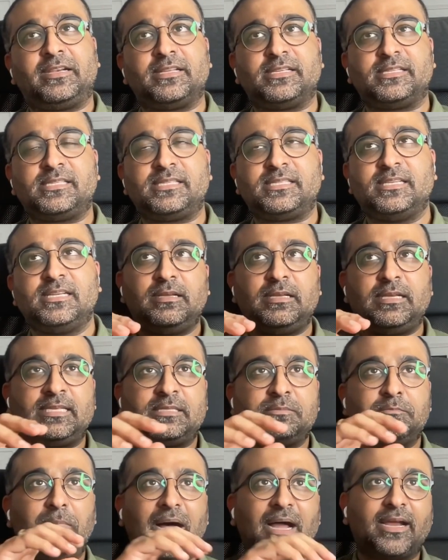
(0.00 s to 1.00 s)
is
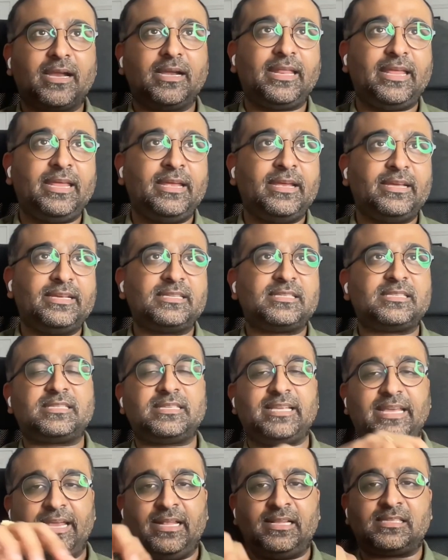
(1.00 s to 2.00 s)
marketing is
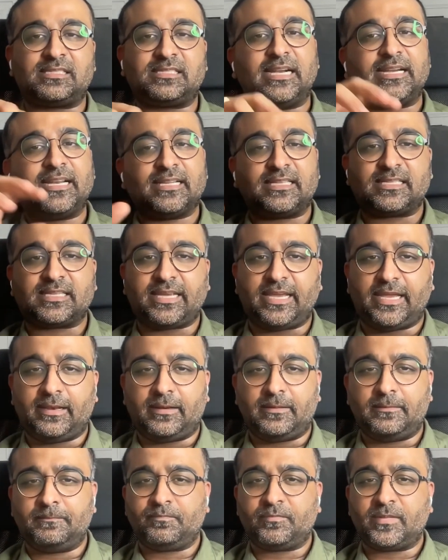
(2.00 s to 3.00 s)
sales done at scale,
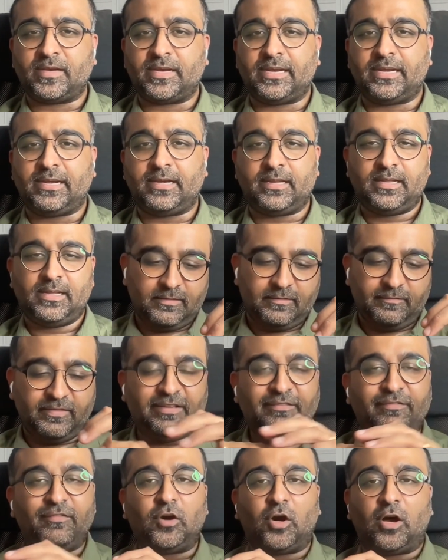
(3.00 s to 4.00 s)
right?
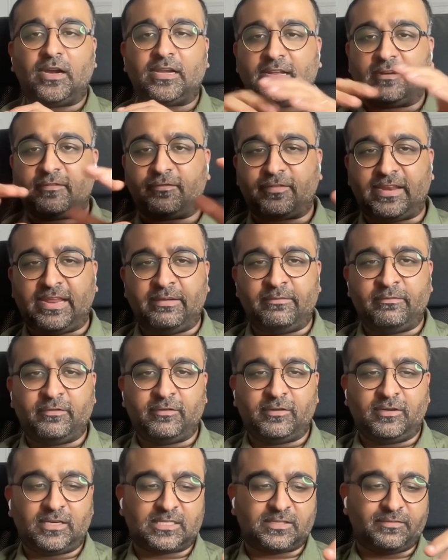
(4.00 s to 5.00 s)
We've got our
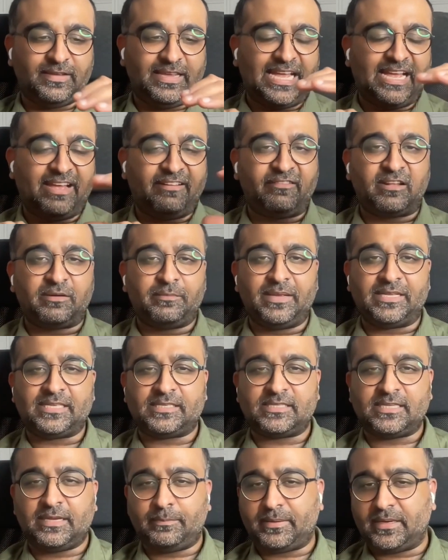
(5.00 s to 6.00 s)
frameworks, we have our
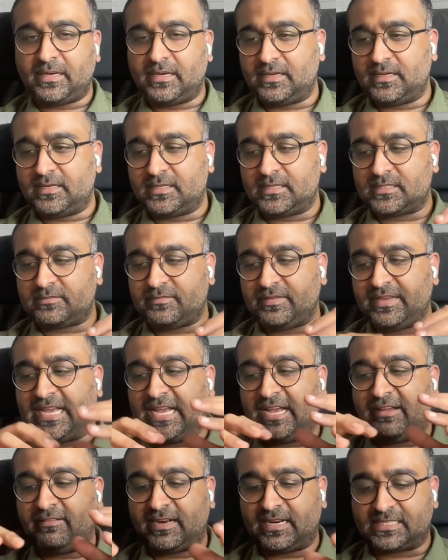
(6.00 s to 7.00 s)
messaging pillars, we
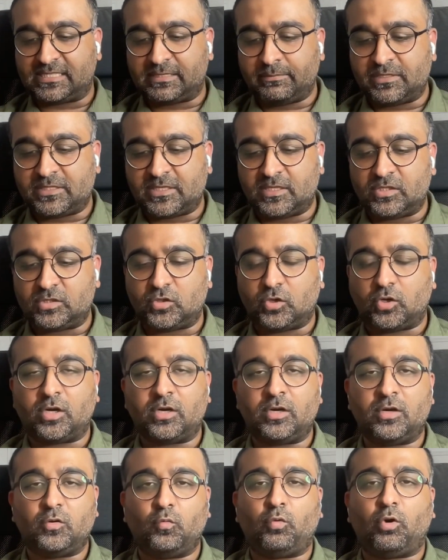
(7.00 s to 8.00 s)
have our assumptions
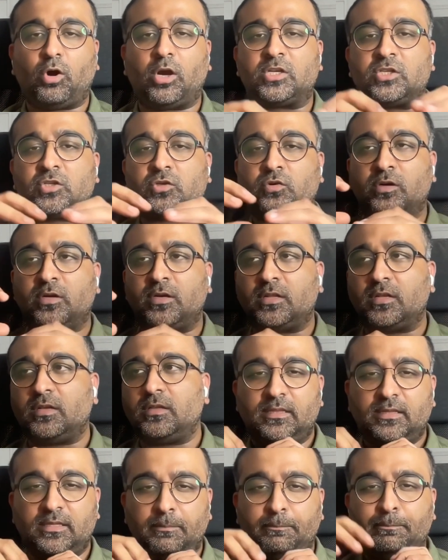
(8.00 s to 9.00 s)
on what should
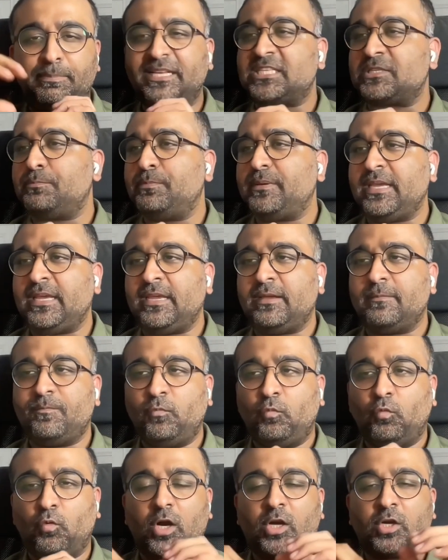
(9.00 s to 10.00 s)
the pitch be,
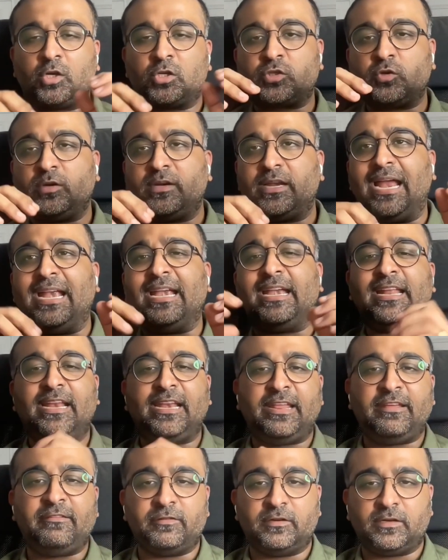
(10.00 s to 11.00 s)
what should
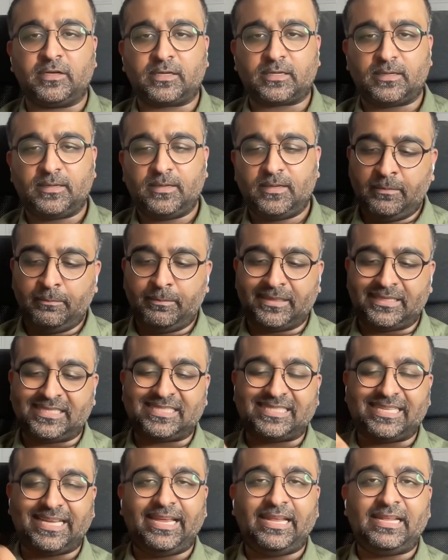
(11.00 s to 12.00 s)
ideally work. But
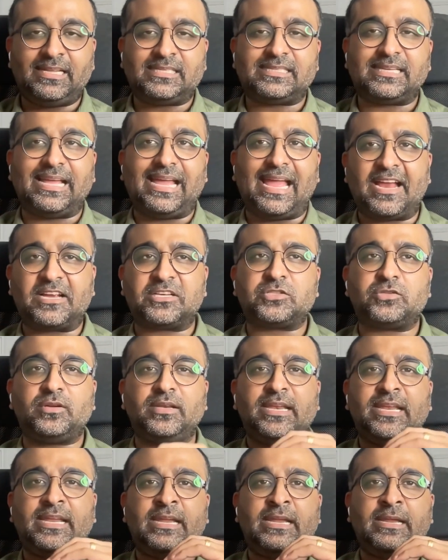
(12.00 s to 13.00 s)
sales
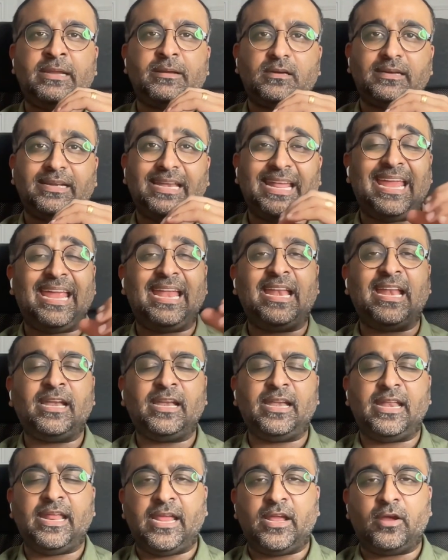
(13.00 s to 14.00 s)
actually, day in and
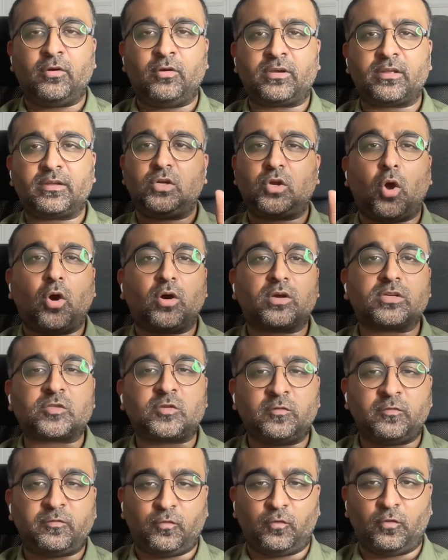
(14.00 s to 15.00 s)
day out, talks
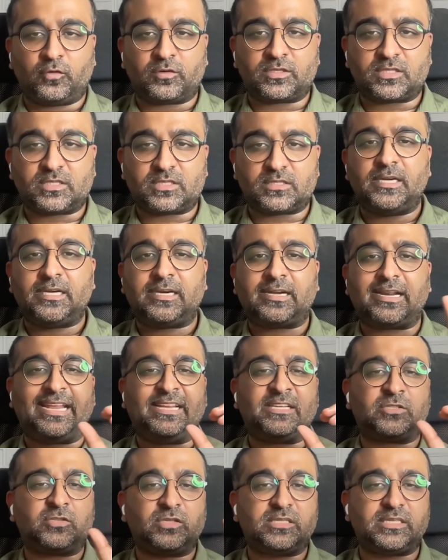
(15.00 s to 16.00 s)
to folks,
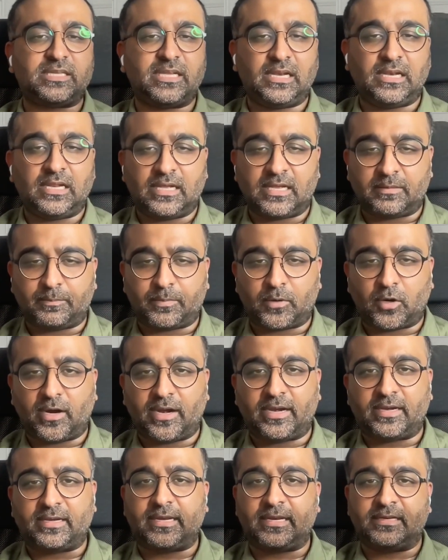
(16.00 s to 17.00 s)
tries to sell our
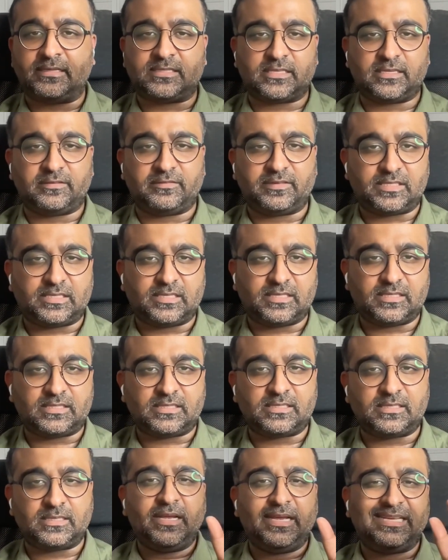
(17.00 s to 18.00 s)
product and
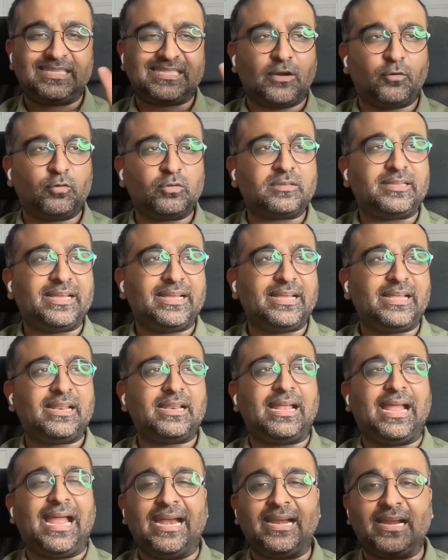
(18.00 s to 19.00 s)
services, is out
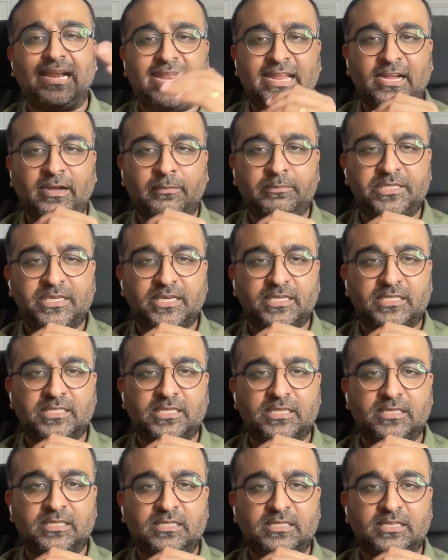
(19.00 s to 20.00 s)
there handling
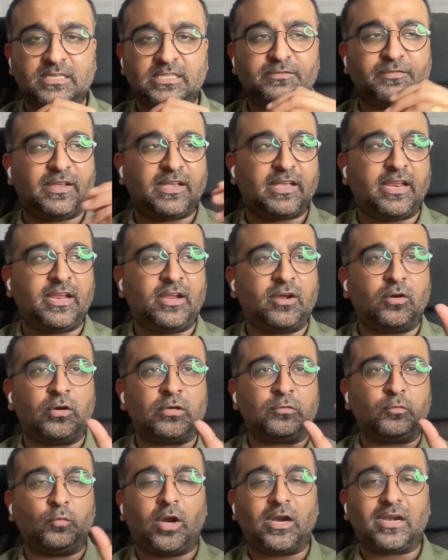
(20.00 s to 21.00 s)
objections, is figuring
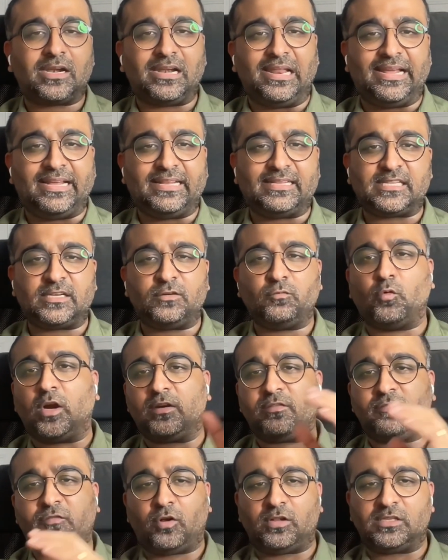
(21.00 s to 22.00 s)
out what lands and
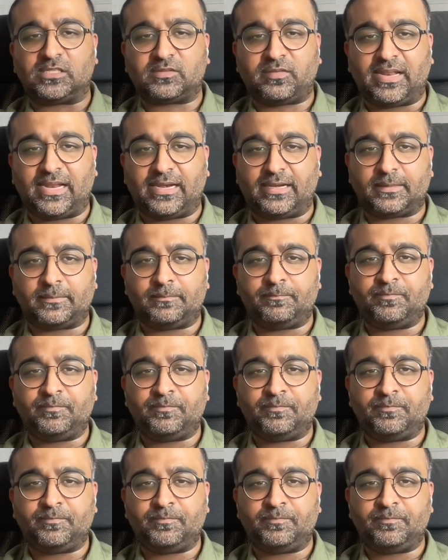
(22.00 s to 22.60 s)
what falls flat,